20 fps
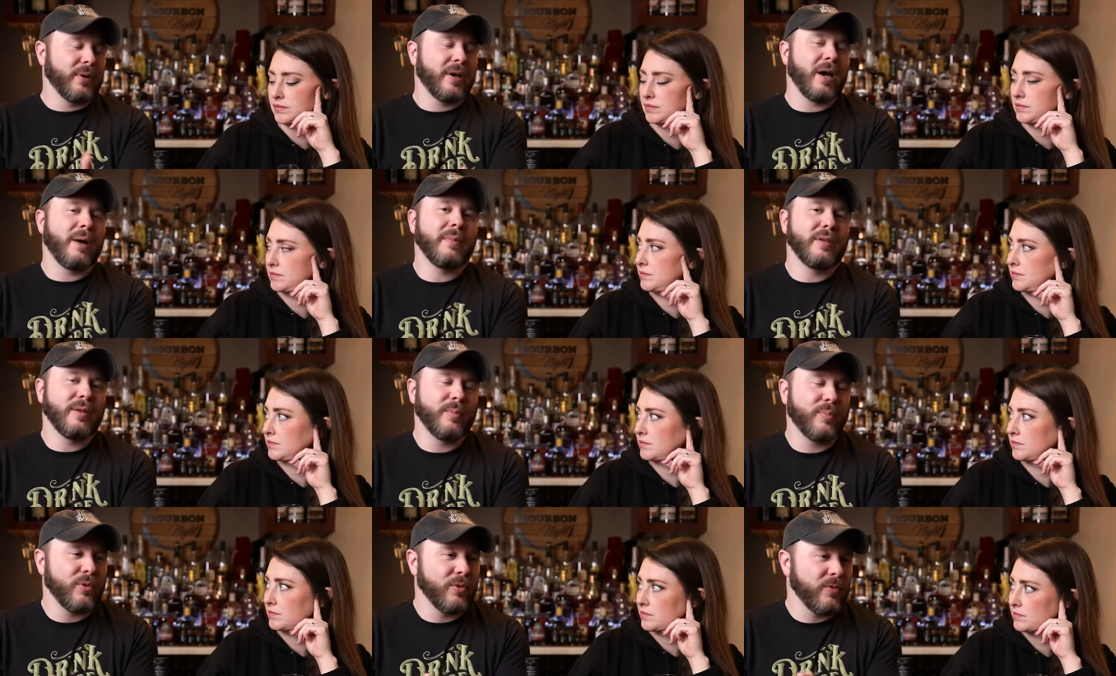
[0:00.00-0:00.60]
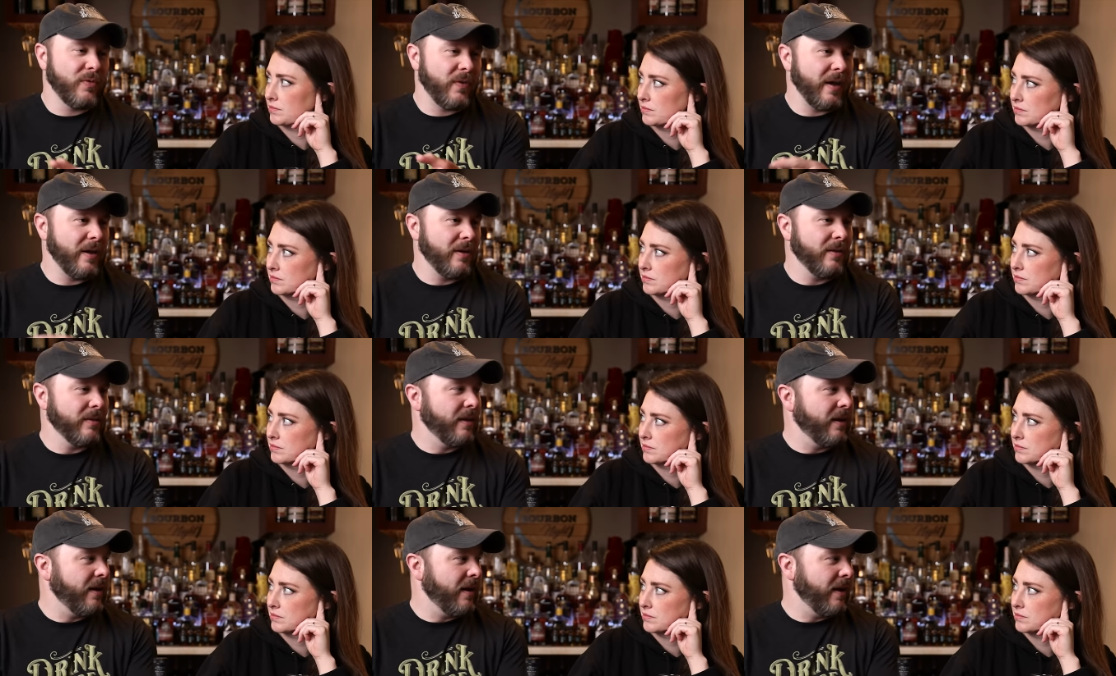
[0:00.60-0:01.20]
Speaker 1: becoming the
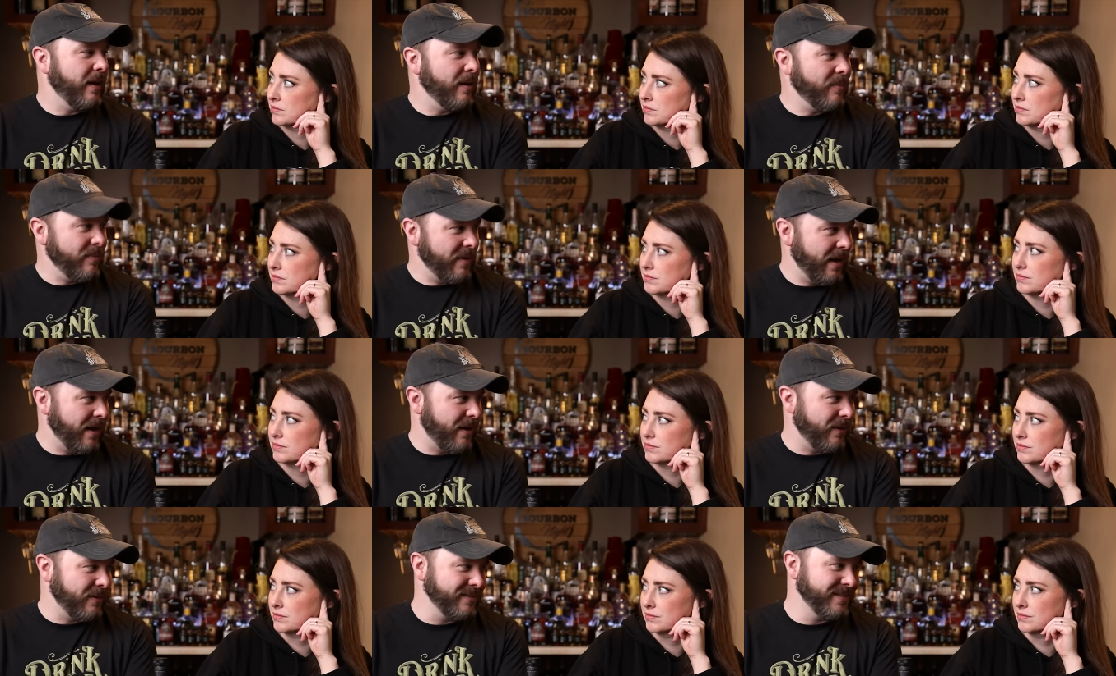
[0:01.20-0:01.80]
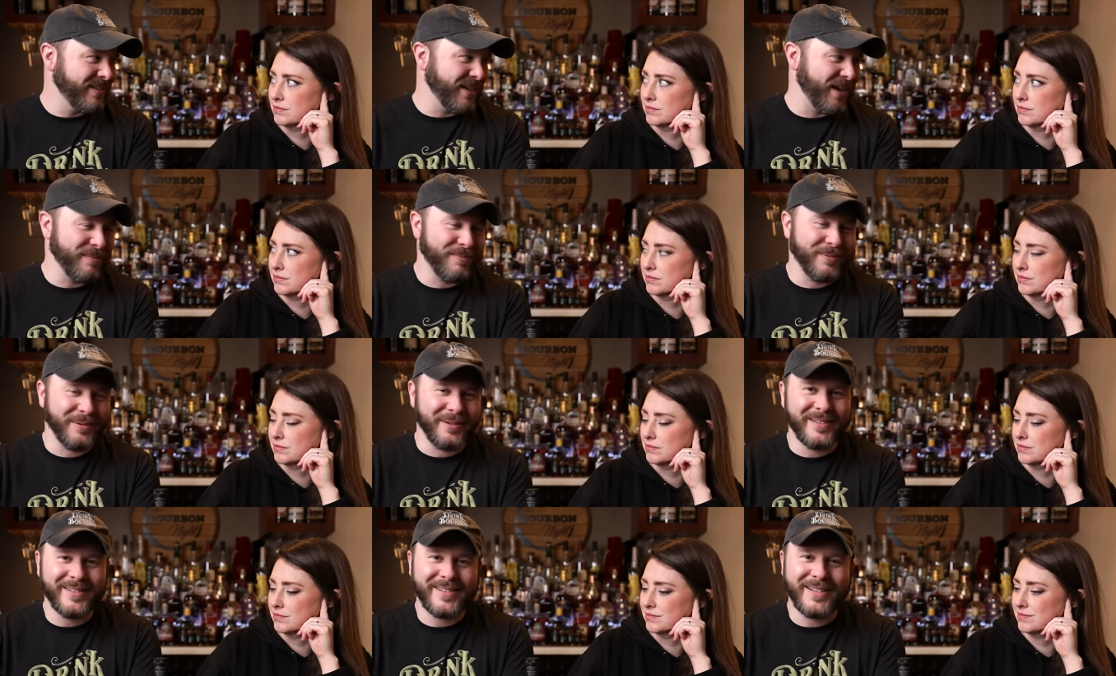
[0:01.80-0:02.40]
profound that I am now mm-hmm.
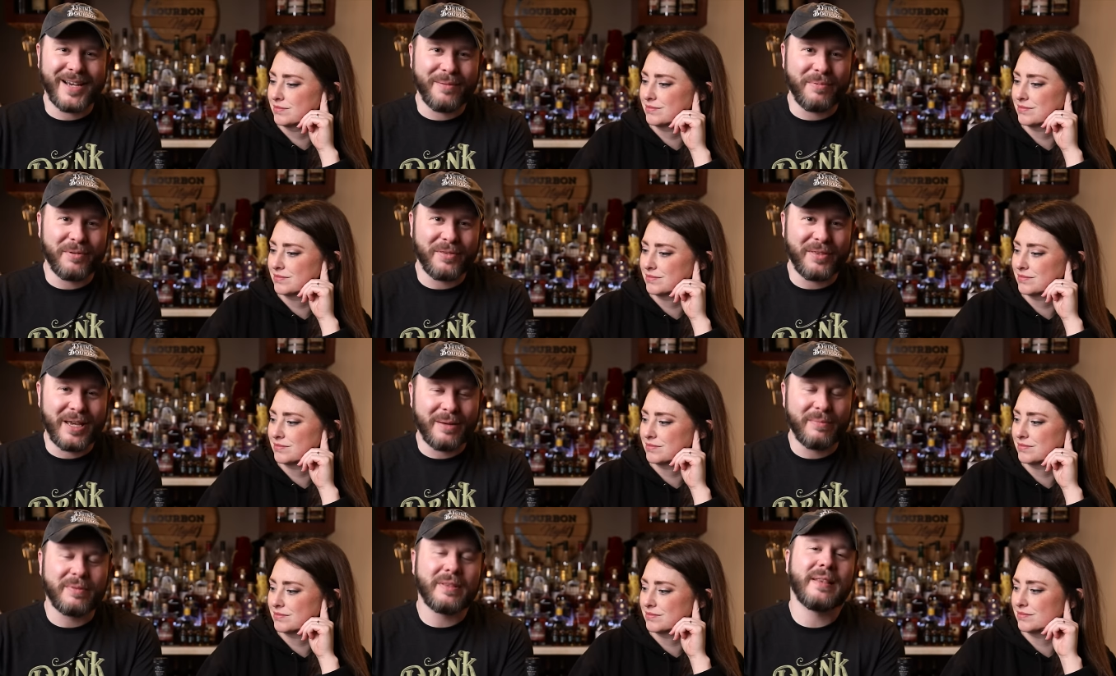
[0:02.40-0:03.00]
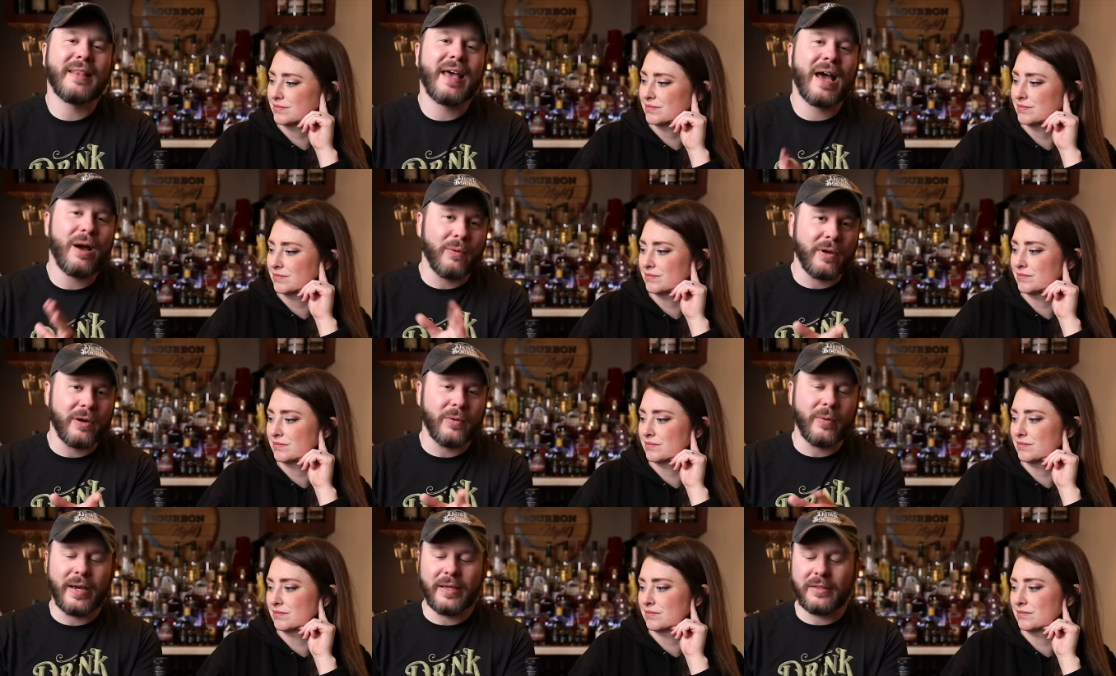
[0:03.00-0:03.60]
type of type of thing. But then that
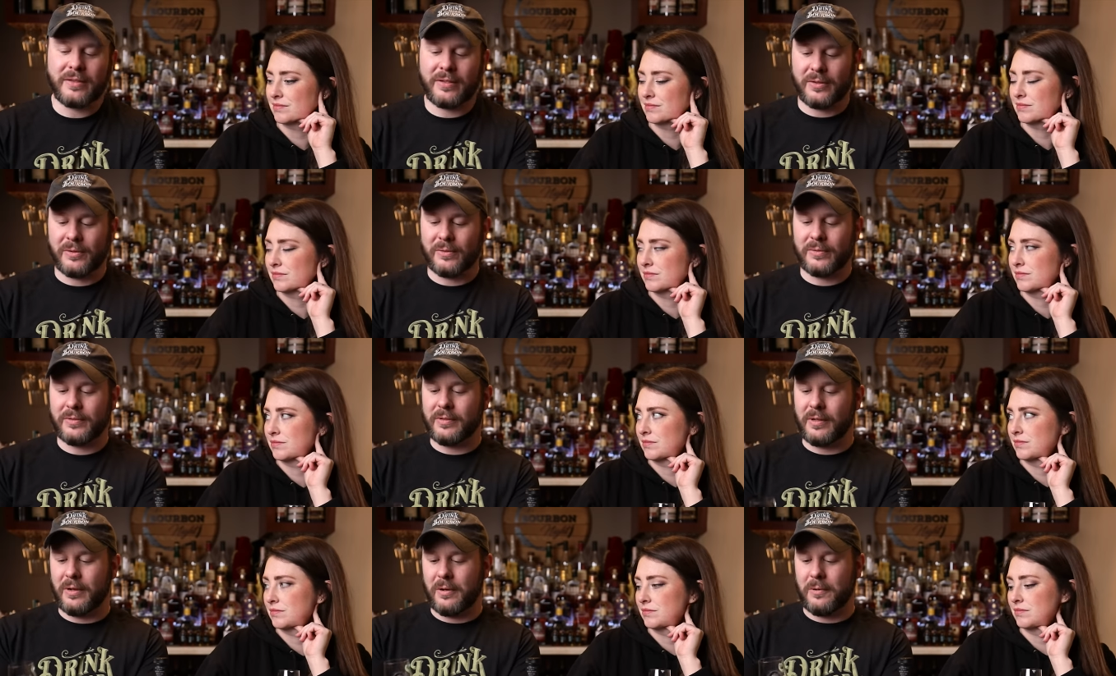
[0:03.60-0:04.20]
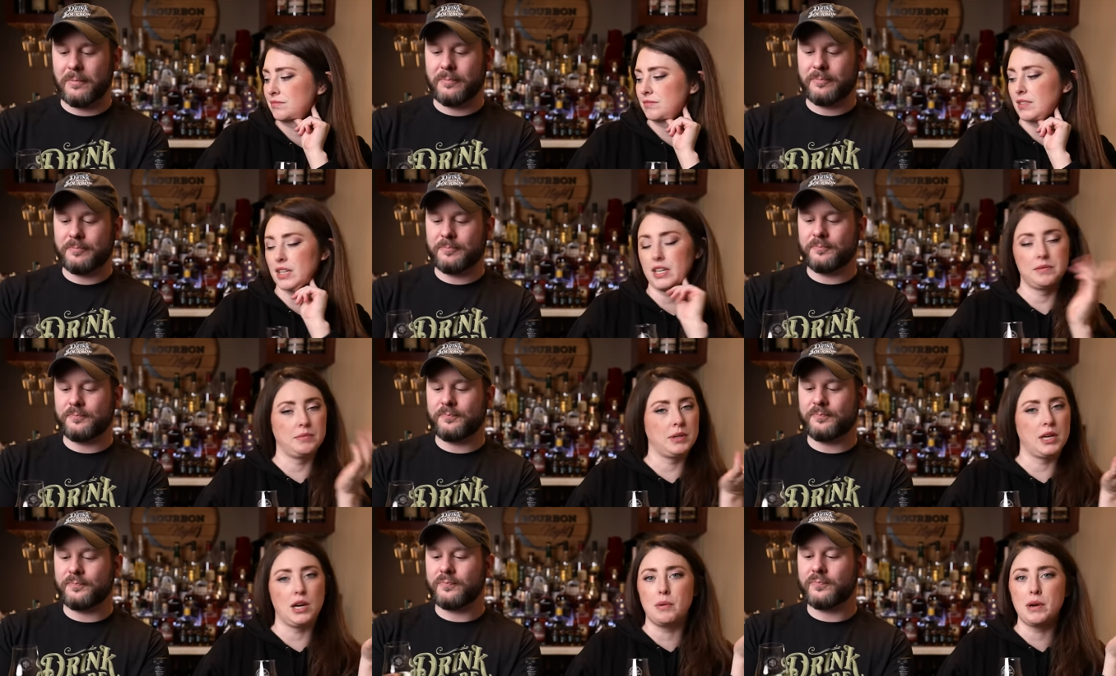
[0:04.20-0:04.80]
went away too, so.
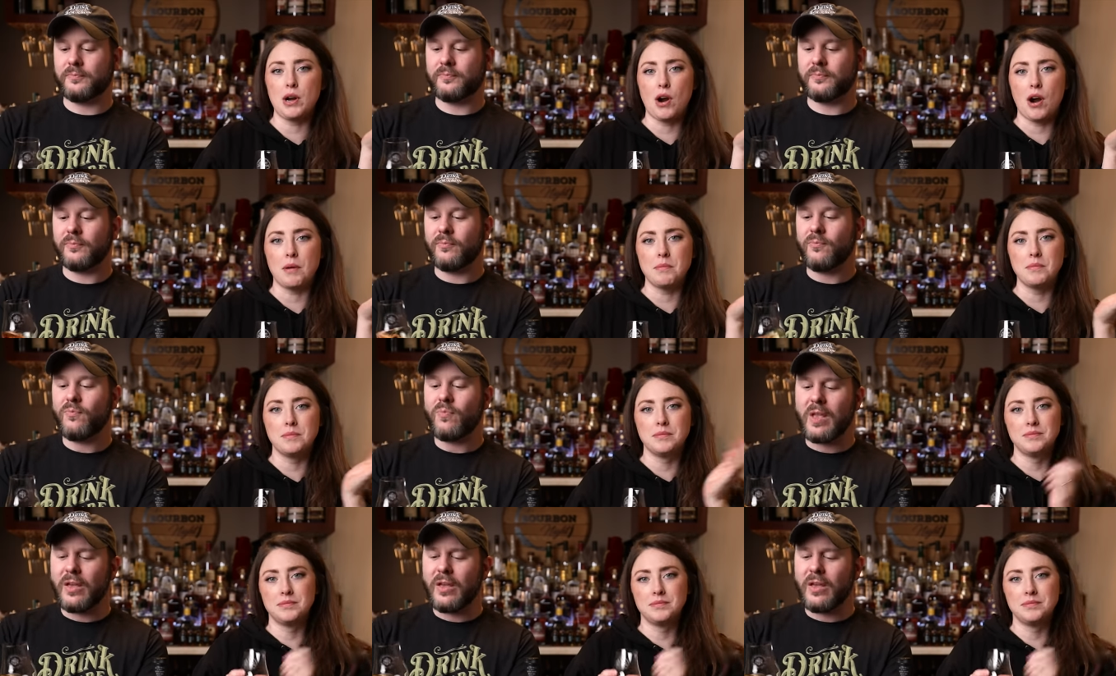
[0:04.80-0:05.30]
Here we are.